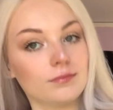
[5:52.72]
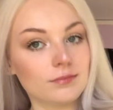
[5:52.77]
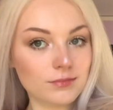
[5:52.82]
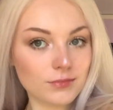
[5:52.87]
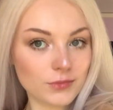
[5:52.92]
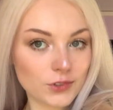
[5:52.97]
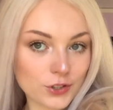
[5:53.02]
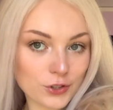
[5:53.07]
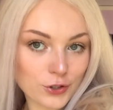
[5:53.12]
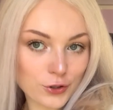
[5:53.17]

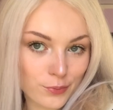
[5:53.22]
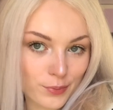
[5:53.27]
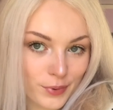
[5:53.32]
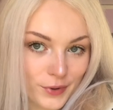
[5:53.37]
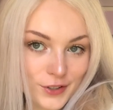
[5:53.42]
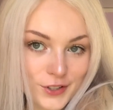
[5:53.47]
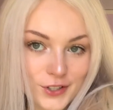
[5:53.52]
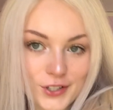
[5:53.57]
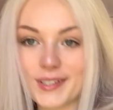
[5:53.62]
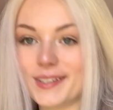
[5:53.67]
super
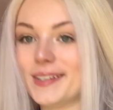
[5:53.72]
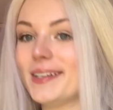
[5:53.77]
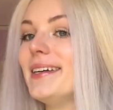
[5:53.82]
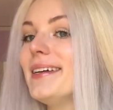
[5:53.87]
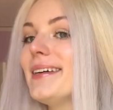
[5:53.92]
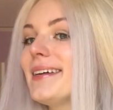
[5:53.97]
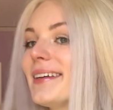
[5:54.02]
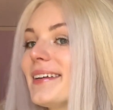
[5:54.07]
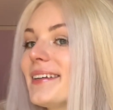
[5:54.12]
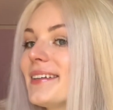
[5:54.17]

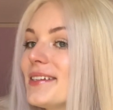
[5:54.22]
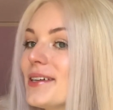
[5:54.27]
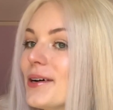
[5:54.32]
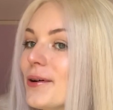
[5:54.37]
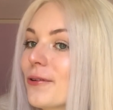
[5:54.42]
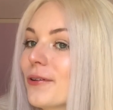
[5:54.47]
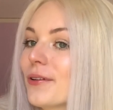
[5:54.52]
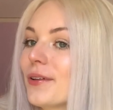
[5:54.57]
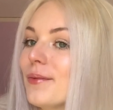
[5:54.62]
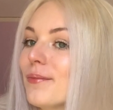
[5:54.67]
chic and a
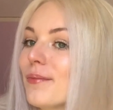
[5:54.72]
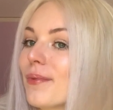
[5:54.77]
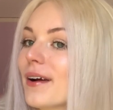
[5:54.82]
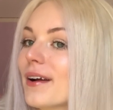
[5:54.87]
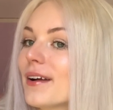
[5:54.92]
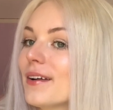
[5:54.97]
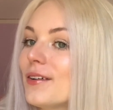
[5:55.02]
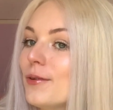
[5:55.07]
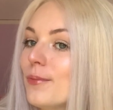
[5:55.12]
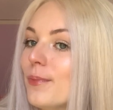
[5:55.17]
totally
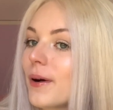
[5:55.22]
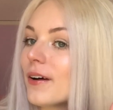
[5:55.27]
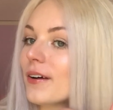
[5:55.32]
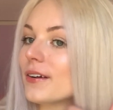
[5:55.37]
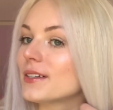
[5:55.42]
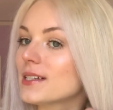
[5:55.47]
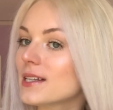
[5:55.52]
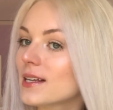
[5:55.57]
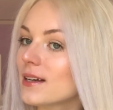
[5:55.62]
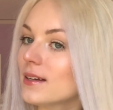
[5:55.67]
brand new
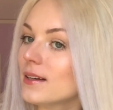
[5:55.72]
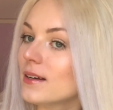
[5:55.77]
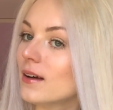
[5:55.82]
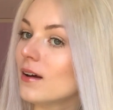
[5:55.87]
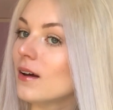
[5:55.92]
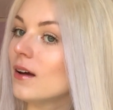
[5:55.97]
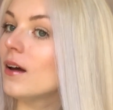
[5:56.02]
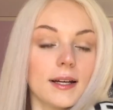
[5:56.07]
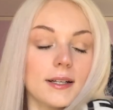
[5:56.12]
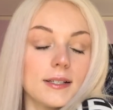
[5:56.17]
person,
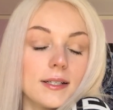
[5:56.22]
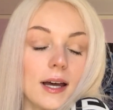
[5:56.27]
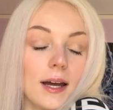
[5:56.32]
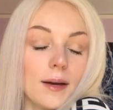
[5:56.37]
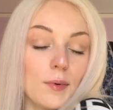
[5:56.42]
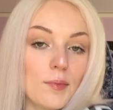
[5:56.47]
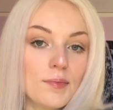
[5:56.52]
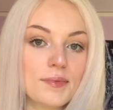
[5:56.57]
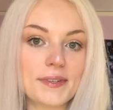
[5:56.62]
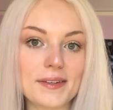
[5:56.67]
and I'm
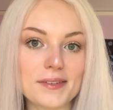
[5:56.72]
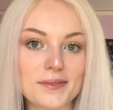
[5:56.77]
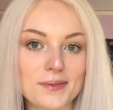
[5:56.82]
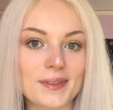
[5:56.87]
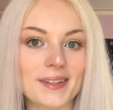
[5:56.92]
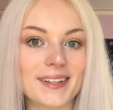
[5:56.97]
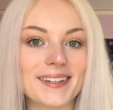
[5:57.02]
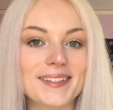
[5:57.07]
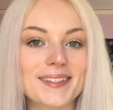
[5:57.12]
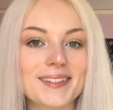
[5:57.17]
obsessed with
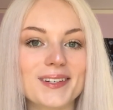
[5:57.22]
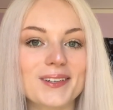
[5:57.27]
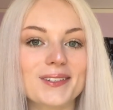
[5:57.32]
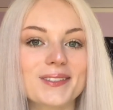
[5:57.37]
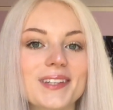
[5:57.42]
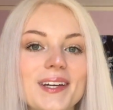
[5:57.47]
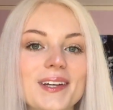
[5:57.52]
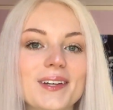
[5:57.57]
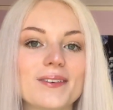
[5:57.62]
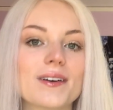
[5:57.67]
it. So
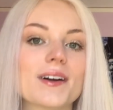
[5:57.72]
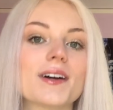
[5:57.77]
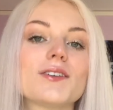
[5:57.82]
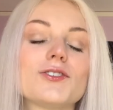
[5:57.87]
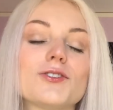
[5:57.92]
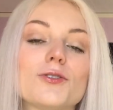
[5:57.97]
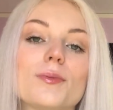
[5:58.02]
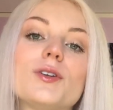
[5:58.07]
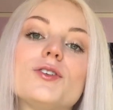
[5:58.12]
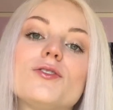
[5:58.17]
thank you guys
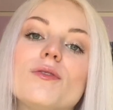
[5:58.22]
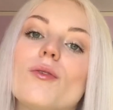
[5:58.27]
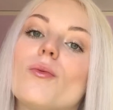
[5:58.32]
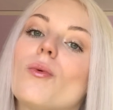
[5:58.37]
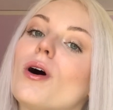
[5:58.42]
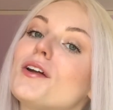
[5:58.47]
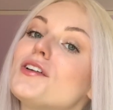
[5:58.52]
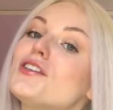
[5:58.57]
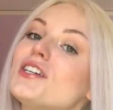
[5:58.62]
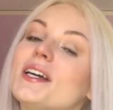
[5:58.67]
so much for
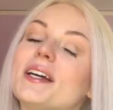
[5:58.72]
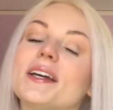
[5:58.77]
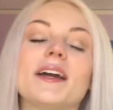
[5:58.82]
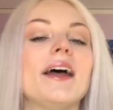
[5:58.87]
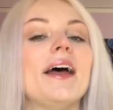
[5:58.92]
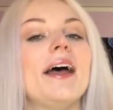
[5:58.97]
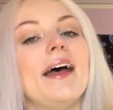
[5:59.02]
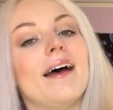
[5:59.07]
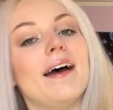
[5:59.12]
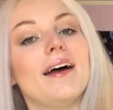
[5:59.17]
watching,
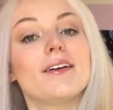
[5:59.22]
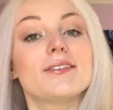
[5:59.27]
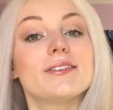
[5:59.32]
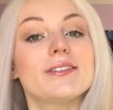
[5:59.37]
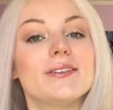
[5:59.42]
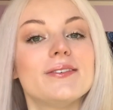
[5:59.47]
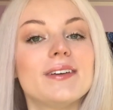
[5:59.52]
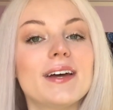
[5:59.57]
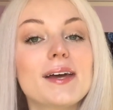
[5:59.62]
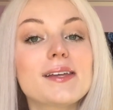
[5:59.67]
and I'll
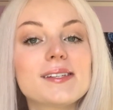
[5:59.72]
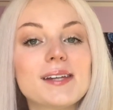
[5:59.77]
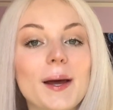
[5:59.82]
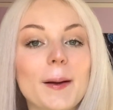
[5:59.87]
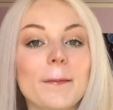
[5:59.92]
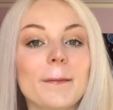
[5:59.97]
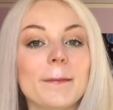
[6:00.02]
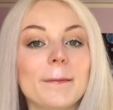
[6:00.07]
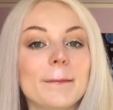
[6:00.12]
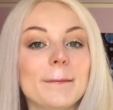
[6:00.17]
see you next
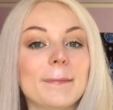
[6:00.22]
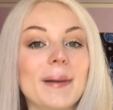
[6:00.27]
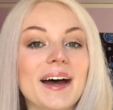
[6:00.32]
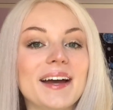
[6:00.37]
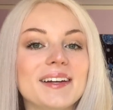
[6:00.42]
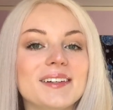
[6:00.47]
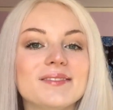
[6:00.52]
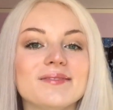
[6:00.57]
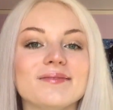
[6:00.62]
time. Bye.